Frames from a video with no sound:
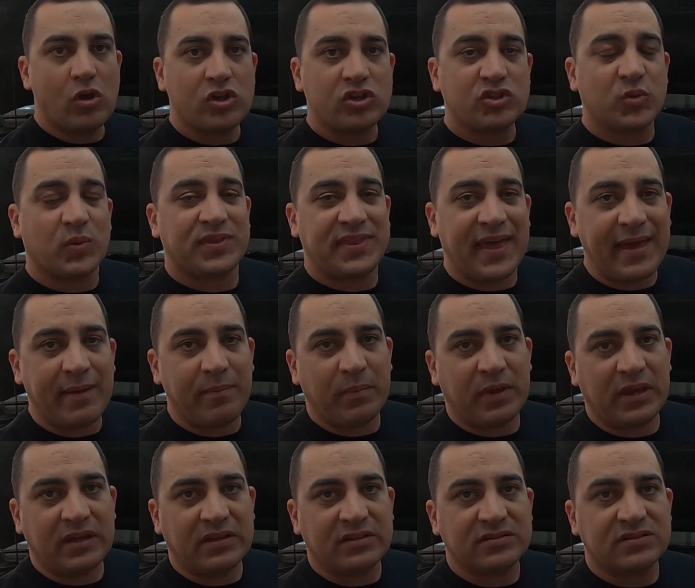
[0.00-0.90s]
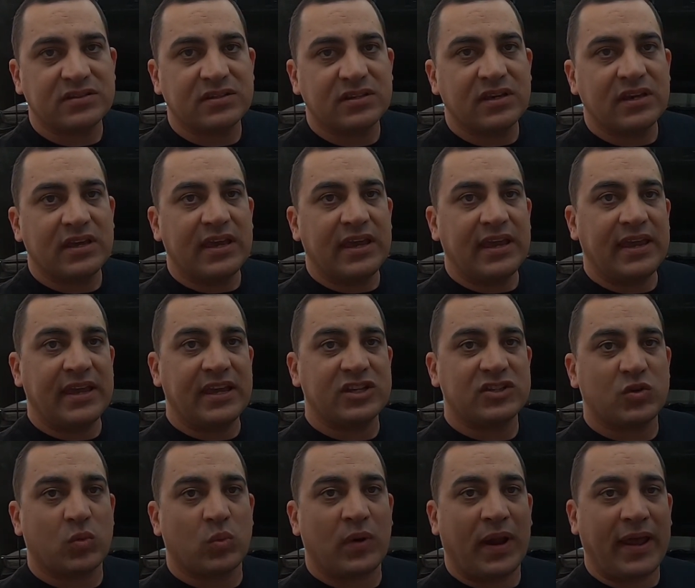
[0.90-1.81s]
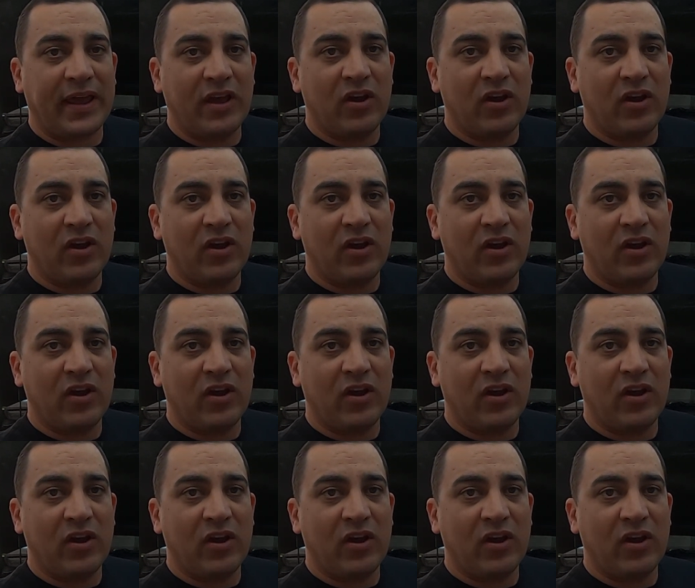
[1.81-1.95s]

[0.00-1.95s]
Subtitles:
So what that means is when I